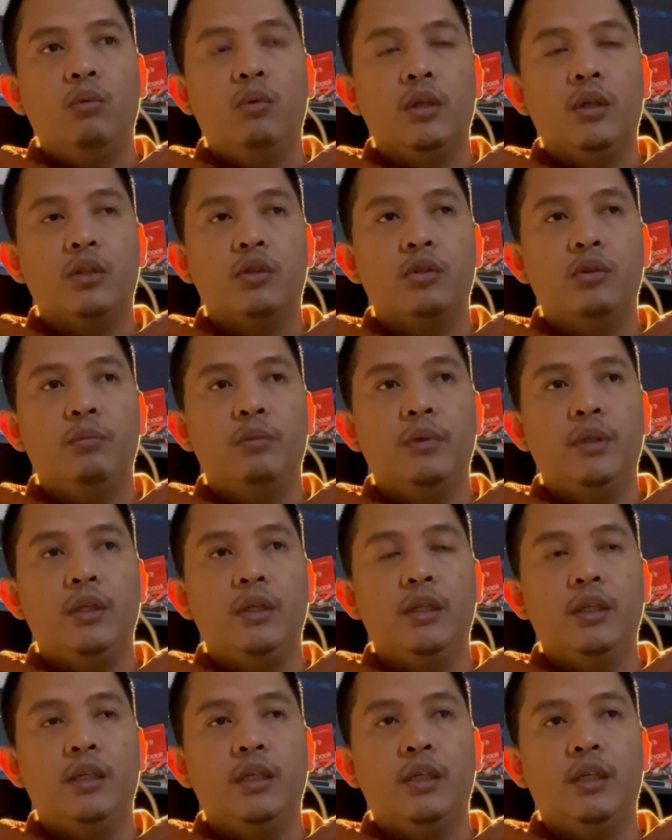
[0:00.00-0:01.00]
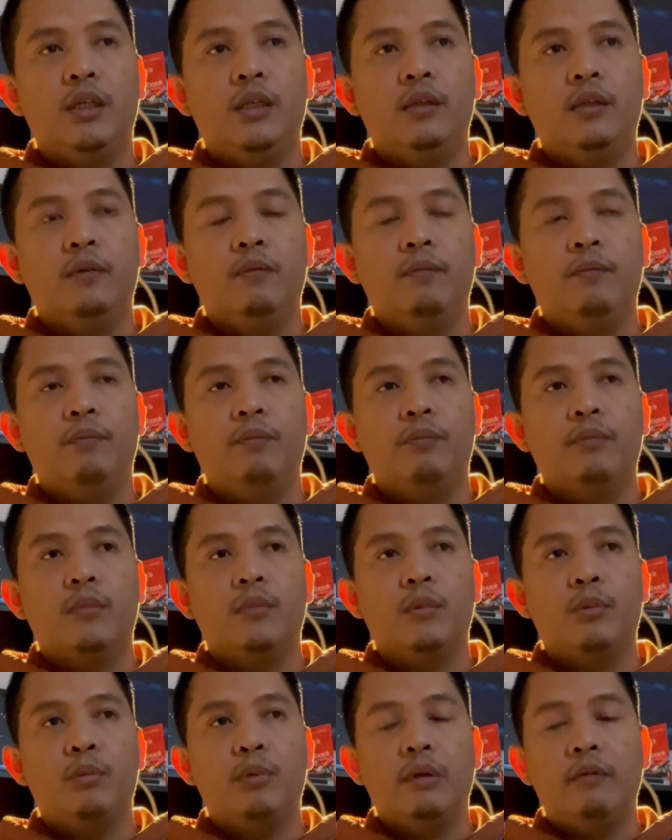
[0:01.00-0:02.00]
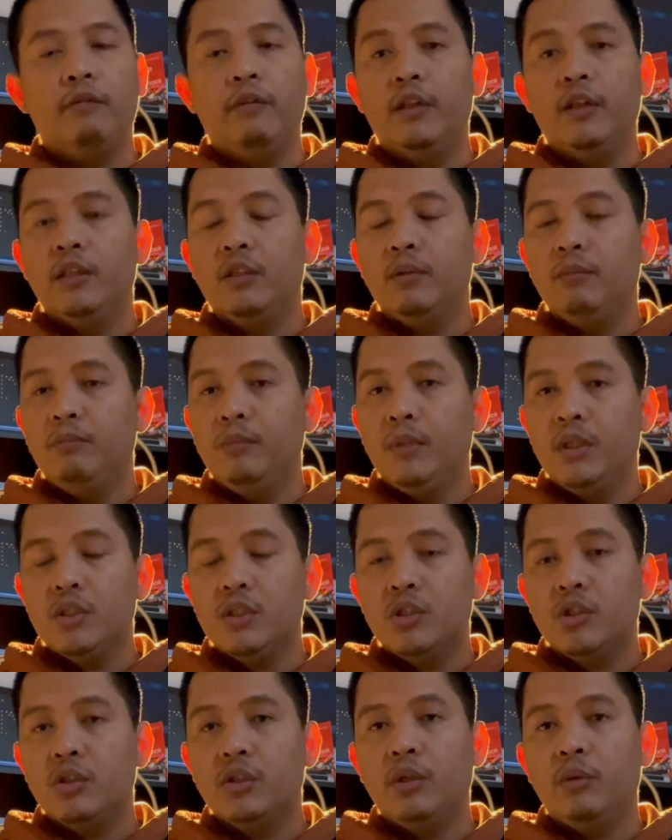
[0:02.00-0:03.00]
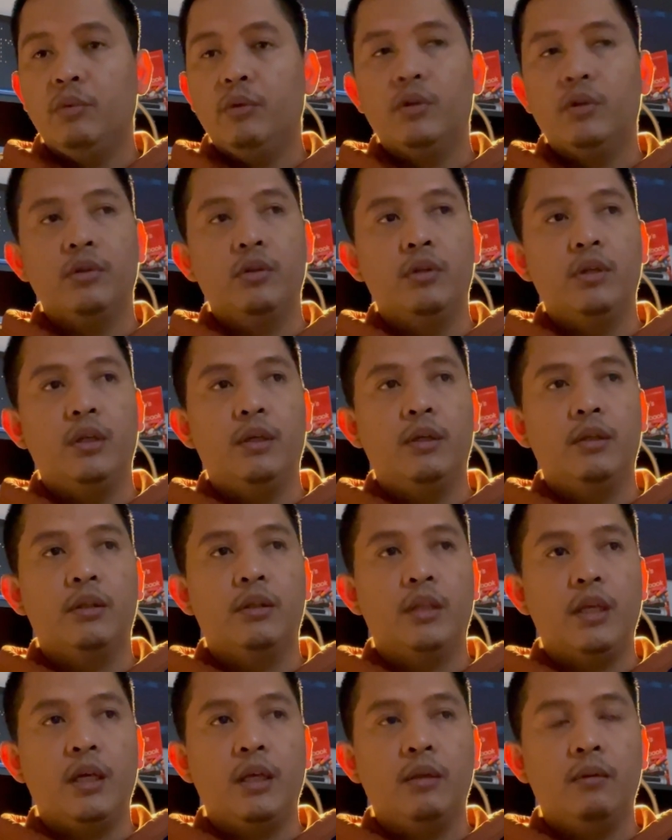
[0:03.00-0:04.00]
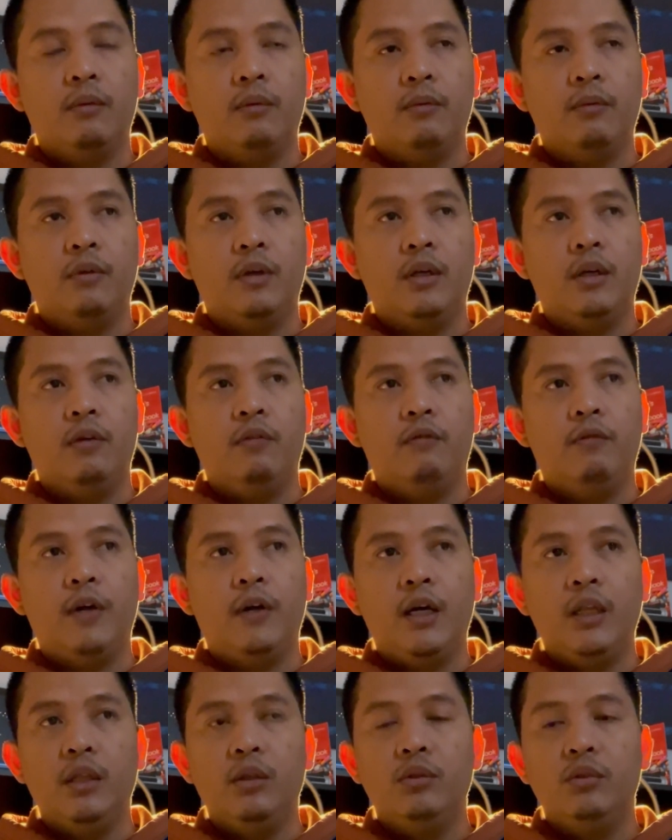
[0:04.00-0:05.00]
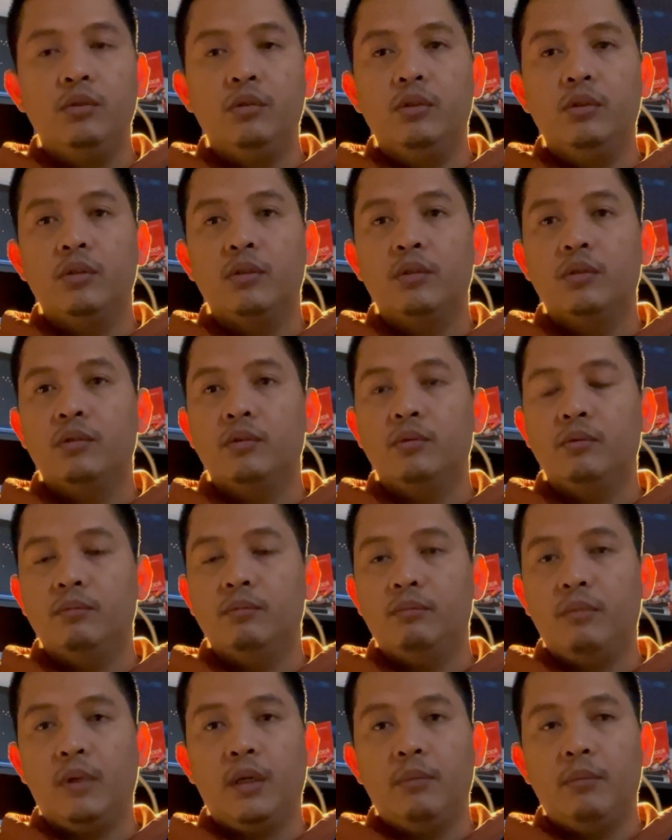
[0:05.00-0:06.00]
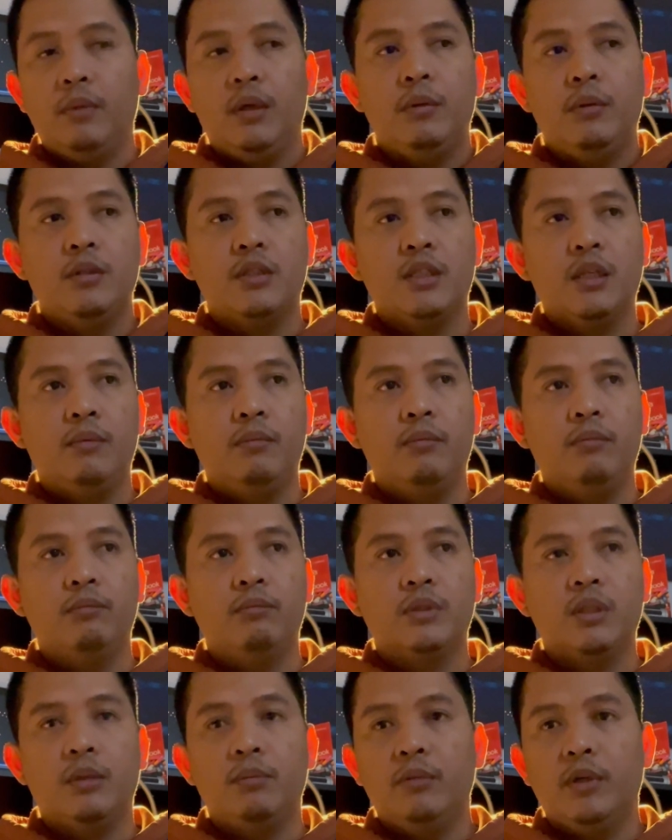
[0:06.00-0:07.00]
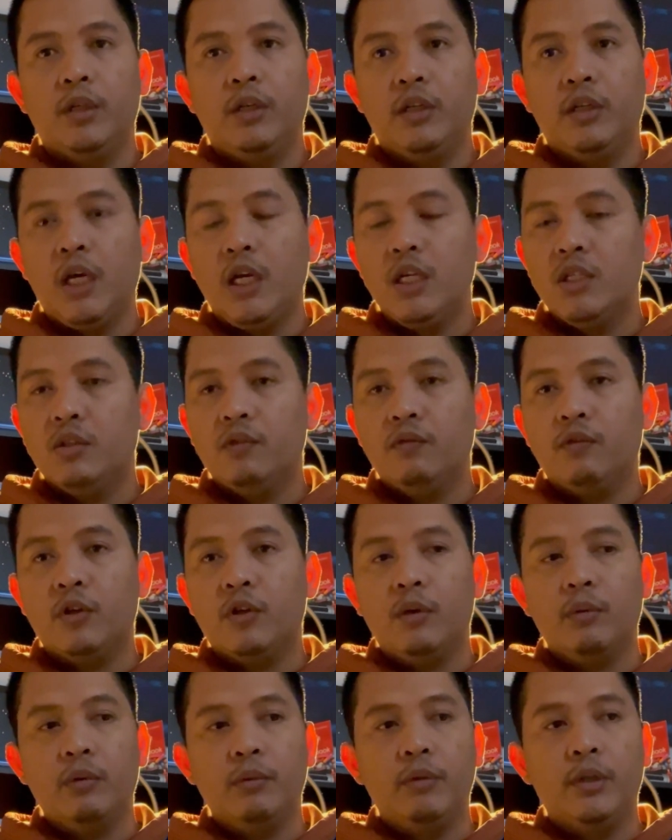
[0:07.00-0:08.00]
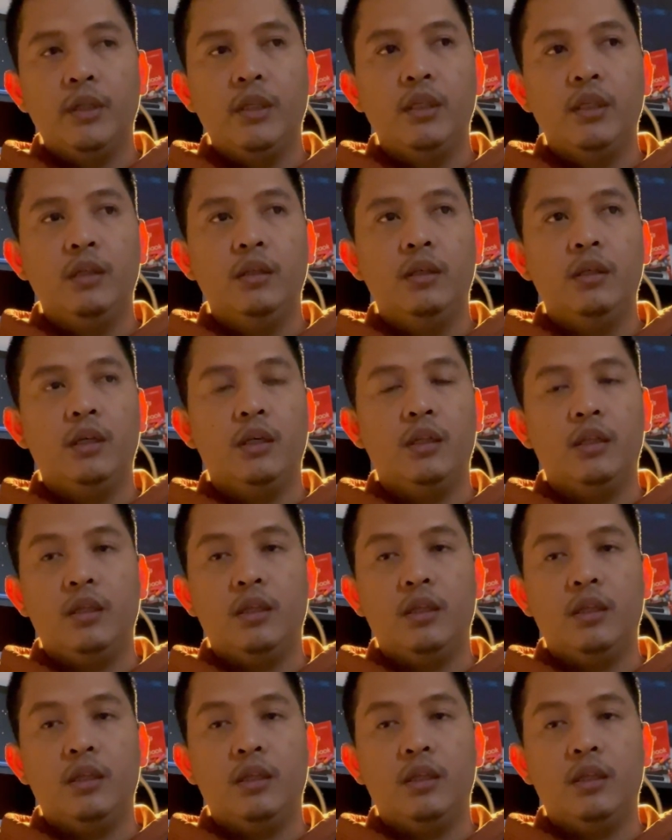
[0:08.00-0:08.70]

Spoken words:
could be preventive measure that we could follow. Maybe some education for everybody in